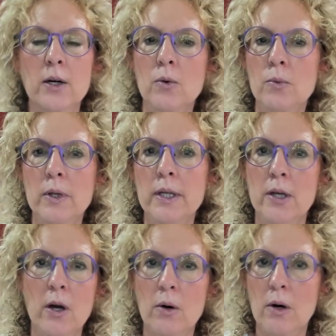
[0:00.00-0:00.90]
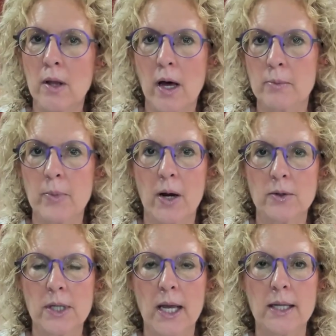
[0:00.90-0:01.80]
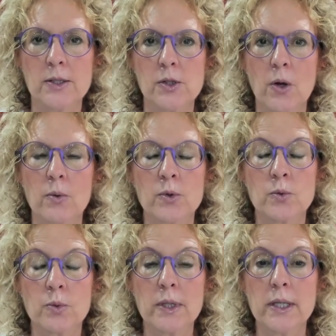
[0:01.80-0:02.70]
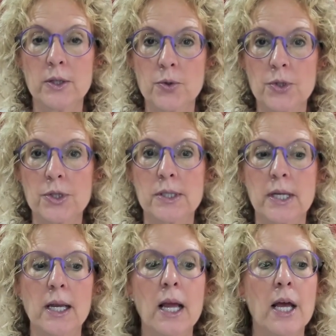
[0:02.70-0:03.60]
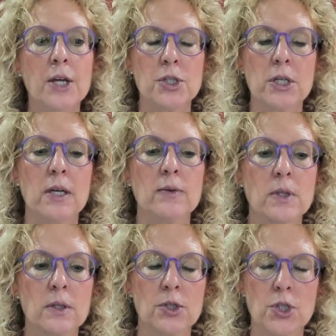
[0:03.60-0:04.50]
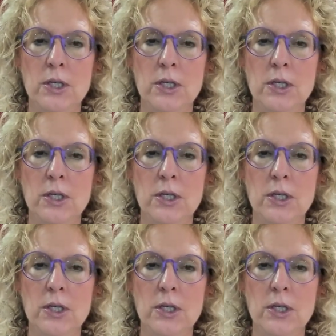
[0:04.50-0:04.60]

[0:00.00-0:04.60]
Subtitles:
don't really know a lot about. And so it was really interesting. It